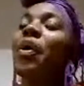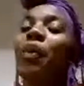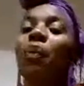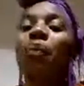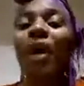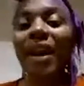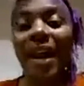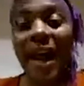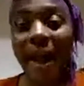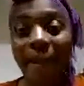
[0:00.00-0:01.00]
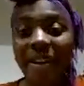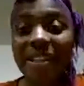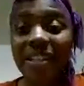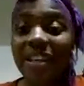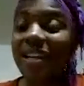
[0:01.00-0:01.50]
what
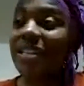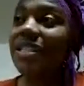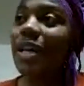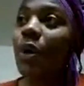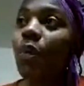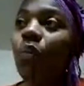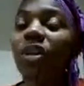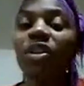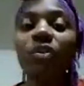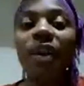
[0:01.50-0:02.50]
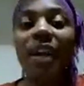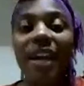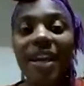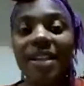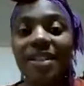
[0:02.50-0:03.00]
happens is, when you
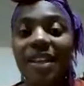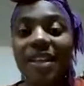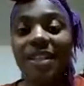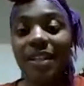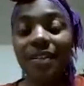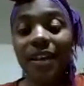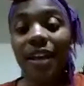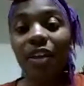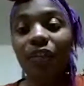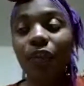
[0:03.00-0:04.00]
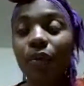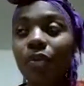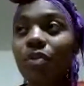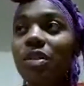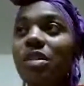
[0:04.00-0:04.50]
eat these synthetic
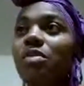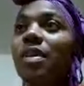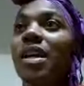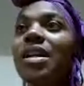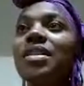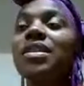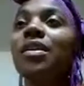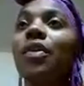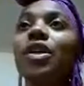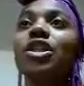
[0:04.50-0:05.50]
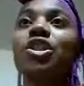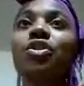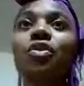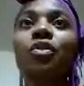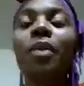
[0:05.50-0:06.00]
foods, and you eat or
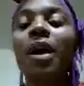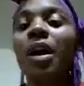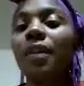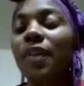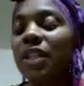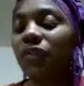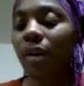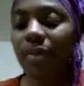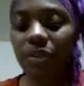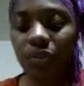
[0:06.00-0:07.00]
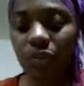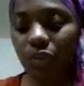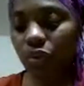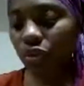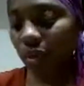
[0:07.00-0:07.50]
consume these
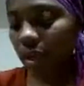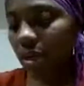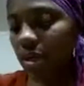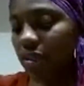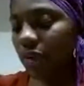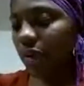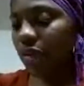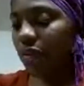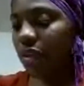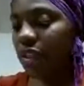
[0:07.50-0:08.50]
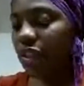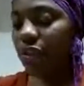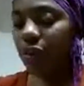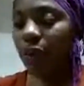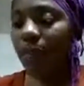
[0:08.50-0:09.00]
pharmaceutical drugs, or you
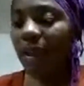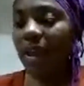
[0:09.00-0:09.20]
consume